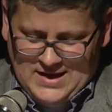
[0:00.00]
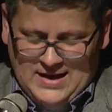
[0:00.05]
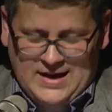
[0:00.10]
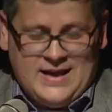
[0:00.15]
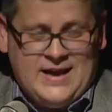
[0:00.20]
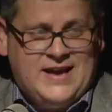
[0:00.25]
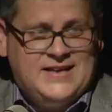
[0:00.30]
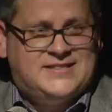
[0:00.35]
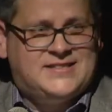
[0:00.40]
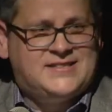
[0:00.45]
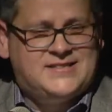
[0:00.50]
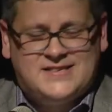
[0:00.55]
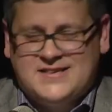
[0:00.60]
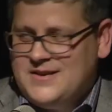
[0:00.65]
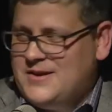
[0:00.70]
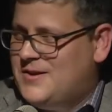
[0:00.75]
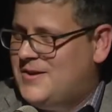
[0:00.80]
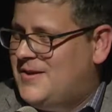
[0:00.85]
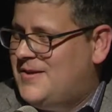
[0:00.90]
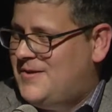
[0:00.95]
And I
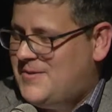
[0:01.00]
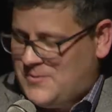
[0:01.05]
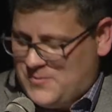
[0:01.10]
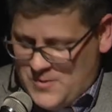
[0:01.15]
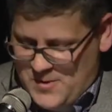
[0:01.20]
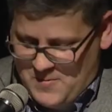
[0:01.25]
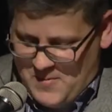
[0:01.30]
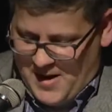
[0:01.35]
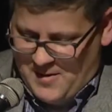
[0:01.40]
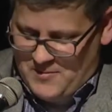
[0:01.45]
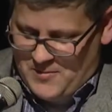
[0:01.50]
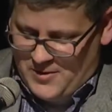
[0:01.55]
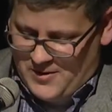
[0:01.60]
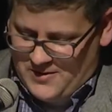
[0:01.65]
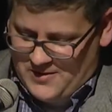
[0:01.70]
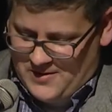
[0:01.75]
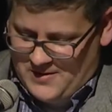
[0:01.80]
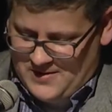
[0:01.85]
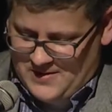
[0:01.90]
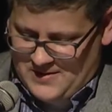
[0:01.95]
still
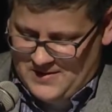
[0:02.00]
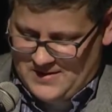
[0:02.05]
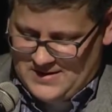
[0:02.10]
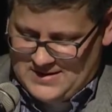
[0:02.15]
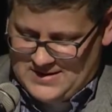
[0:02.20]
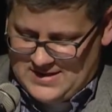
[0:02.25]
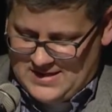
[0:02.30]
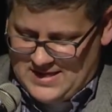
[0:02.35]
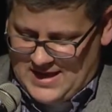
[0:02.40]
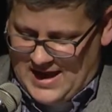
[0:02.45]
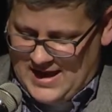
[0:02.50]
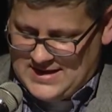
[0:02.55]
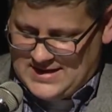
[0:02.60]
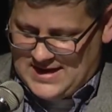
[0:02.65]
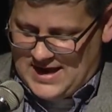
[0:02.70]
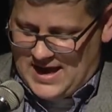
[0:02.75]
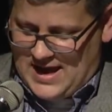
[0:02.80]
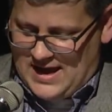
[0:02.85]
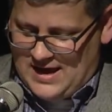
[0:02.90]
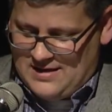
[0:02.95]
remember that
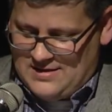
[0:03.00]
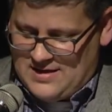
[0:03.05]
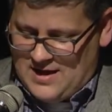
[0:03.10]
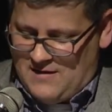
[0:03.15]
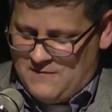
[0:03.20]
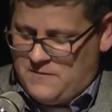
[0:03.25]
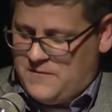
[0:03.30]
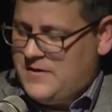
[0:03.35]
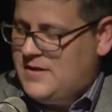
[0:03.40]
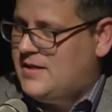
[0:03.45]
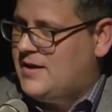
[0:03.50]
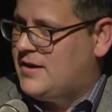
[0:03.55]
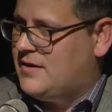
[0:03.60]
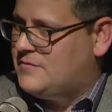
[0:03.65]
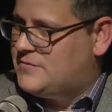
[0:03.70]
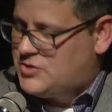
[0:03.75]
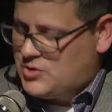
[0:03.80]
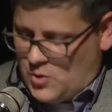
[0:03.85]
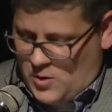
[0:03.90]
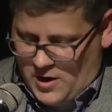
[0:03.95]
day, that feeling
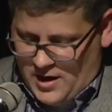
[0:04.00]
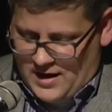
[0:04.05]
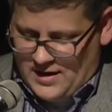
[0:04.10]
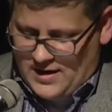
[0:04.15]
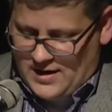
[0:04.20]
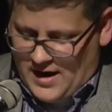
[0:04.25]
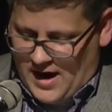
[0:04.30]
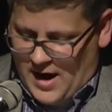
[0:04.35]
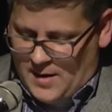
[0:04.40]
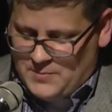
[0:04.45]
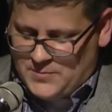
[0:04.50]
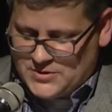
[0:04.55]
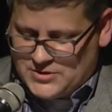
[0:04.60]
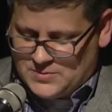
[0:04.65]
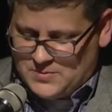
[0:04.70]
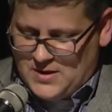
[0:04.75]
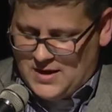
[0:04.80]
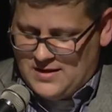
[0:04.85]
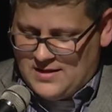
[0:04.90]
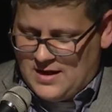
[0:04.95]
of joy and
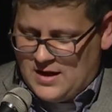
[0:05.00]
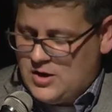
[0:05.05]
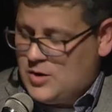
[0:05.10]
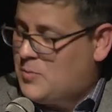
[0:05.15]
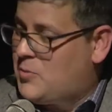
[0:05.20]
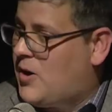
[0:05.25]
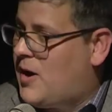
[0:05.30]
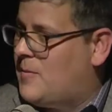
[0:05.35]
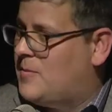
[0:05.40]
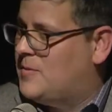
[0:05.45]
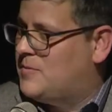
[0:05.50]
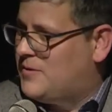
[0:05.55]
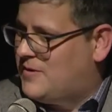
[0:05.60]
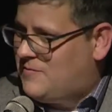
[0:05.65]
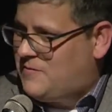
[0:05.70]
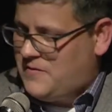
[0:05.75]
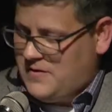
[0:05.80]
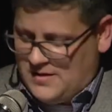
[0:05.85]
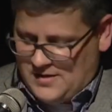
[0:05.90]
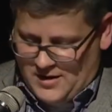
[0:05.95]
accomplishment that you're probably
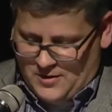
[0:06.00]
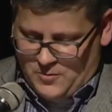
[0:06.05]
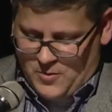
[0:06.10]
feeling